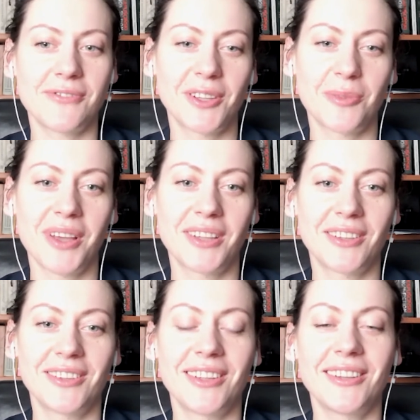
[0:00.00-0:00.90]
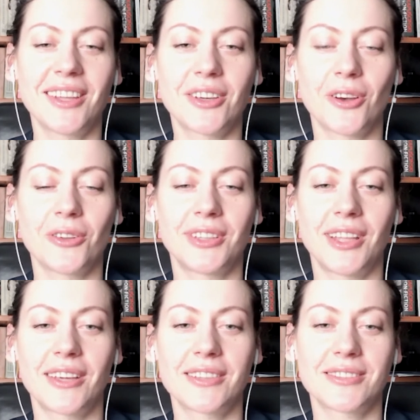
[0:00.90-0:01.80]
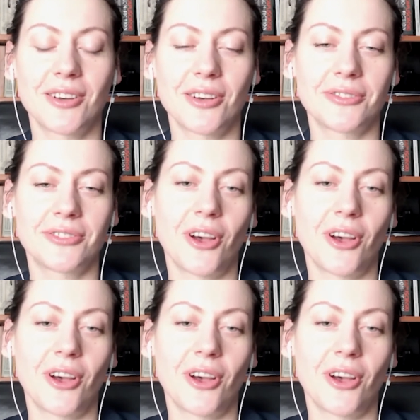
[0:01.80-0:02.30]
phenomenon in the context of